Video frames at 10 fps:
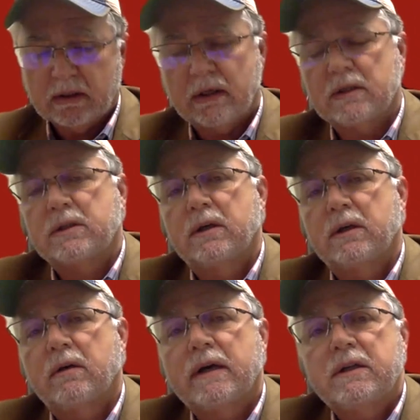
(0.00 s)
And
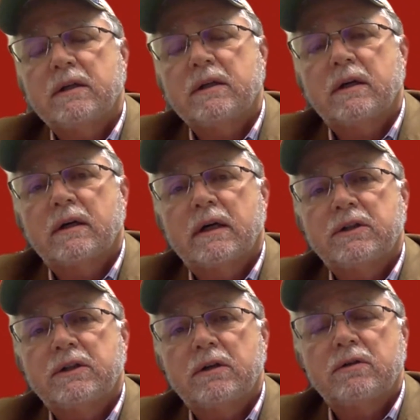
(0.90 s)
so I
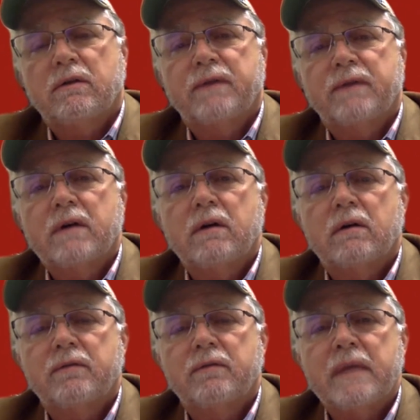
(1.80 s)
showed you a
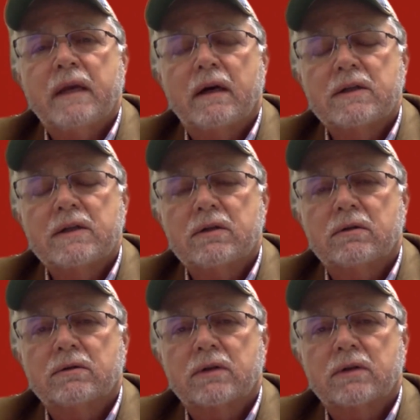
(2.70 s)
photo of me in high school,